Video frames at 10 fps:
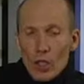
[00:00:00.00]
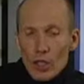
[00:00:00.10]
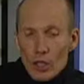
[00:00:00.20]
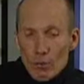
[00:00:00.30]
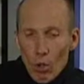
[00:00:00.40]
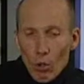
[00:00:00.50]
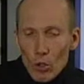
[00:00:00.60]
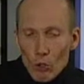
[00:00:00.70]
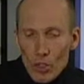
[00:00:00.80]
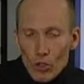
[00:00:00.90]
in the
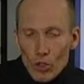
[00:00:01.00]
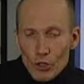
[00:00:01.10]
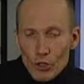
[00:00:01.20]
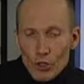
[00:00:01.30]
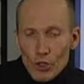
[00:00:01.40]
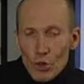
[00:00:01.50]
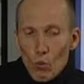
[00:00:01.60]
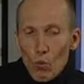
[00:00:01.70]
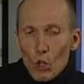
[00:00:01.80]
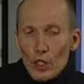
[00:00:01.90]
polar regions
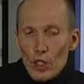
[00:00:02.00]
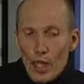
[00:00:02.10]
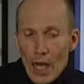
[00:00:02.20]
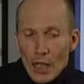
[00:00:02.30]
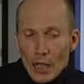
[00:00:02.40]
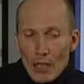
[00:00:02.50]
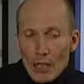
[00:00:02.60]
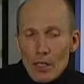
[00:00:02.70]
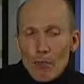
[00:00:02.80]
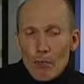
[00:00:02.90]
would not
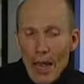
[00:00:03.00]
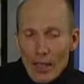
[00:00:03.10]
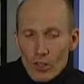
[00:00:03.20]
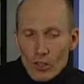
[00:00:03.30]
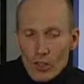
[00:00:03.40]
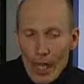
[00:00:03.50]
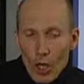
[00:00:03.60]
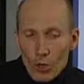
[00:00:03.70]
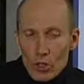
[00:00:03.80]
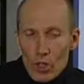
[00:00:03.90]
balance
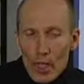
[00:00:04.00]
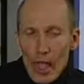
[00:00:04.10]
out,